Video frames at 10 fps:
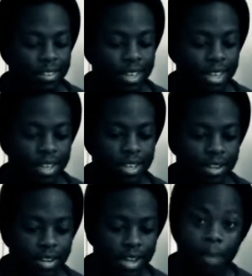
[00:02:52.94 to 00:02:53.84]

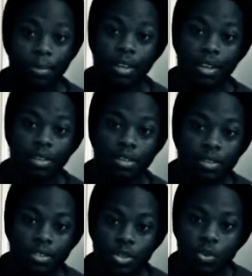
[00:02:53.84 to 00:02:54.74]
and I'm like
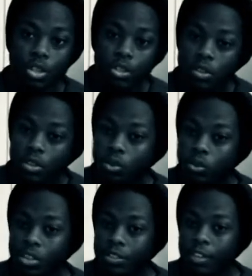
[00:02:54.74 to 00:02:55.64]

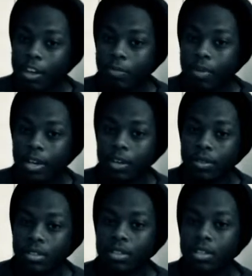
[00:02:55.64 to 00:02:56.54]
225 pounds.